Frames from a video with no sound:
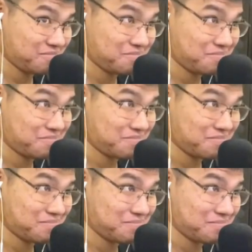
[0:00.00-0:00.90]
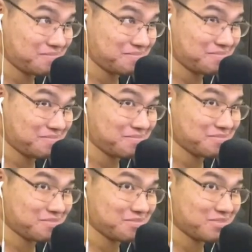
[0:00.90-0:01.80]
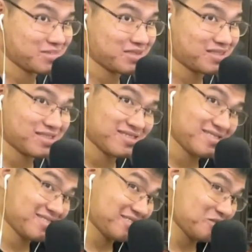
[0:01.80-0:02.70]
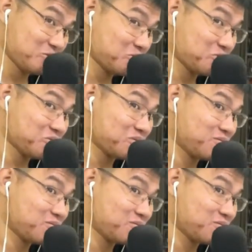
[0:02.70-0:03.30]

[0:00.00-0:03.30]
No one is speaking in this clip.